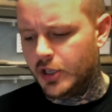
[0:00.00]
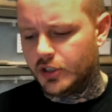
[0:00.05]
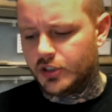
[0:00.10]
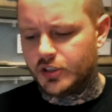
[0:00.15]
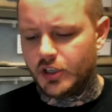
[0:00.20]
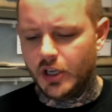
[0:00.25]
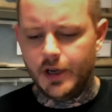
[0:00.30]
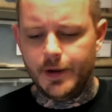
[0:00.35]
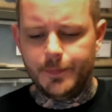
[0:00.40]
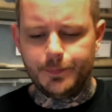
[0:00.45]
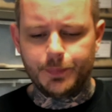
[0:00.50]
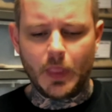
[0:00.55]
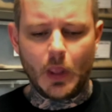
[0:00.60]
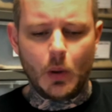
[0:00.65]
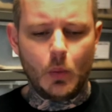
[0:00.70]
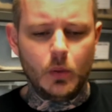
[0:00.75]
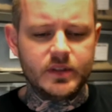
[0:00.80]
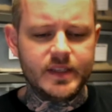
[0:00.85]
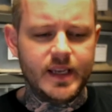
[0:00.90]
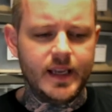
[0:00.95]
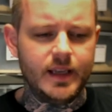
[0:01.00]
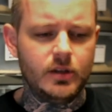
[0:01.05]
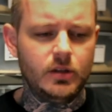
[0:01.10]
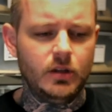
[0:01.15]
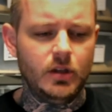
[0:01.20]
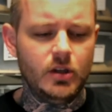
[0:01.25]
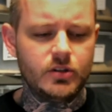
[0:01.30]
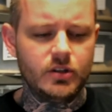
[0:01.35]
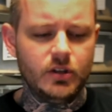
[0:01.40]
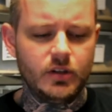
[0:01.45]
So we'll take a
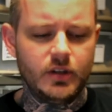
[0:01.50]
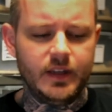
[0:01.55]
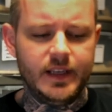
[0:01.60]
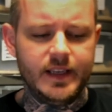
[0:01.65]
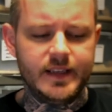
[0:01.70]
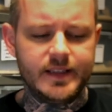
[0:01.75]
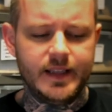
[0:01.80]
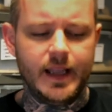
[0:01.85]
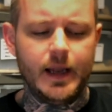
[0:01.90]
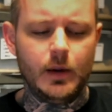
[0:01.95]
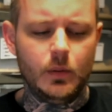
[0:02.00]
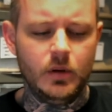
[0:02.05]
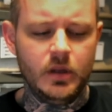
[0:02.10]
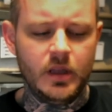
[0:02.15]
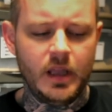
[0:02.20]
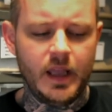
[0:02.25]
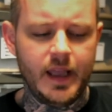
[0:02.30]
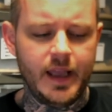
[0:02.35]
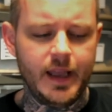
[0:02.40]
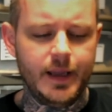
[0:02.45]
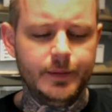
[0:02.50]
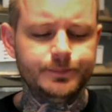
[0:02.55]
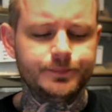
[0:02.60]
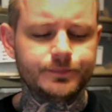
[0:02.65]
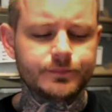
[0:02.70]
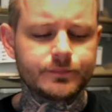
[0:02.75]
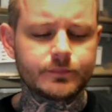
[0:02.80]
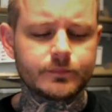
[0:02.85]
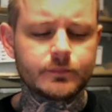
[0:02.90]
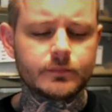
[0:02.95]
close look at these now.
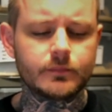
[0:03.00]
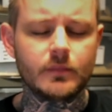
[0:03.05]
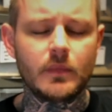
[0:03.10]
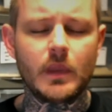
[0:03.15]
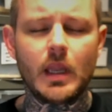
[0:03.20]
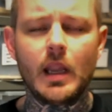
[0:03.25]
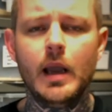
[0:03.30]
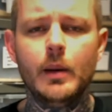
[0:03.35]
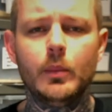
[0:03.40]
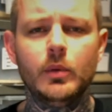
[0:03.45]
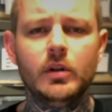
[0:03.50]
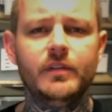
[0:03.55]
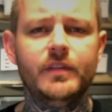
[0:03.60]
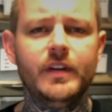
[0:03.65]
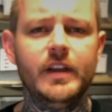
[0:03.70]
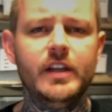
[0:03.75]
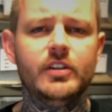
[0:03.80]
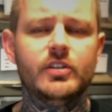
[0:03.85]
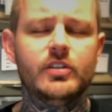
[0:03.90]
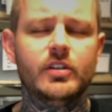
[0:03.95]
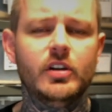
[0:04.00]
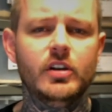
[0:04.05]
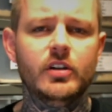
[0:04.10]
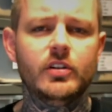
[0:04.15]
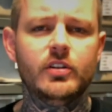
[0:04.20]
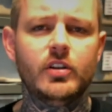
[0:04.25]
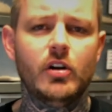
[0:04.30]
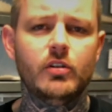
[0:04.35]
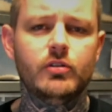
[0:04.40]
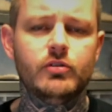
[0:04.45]
I'm going to
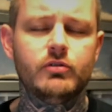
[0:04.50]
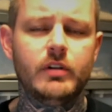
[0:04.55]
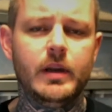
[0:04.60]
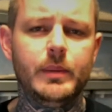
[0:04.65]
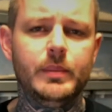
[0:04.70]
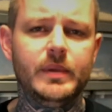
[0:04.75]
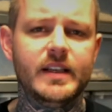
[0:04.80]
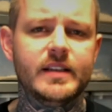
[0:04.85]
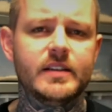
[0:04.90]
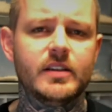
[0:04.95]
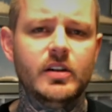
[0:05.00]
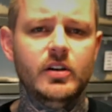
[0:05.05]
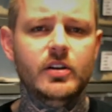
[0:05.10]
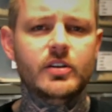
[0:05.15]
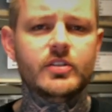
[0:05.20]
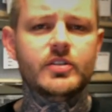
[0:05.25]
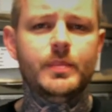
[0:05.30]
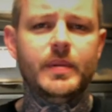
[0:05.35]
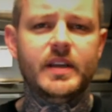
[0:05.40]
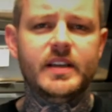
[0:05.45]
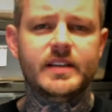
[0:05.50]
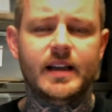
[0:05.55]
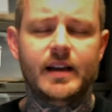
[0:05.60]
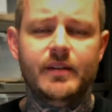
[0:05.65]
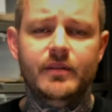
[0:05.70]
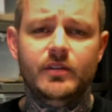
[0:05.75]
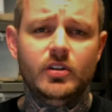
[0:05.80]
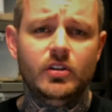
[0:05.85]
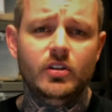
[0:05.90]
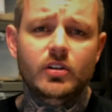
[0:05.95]
feature the Orange Dream Discos because I
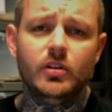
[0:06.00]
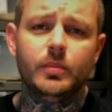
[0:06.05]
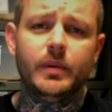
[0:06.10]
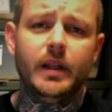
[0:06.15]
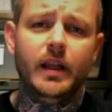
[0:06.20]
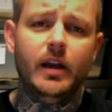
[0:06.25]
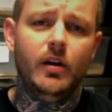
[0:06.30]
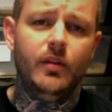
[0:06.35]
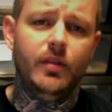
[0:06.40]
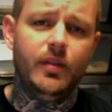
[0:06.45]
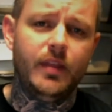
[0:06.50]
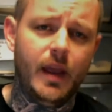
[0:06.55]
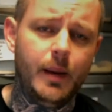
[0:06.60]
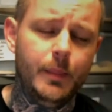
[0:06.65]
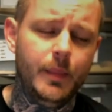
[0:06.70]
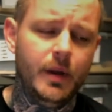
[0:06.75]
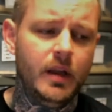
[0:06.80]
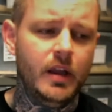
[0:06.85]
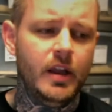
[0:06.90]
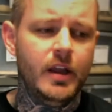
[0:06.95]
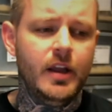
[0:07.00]
haven't done an update on them.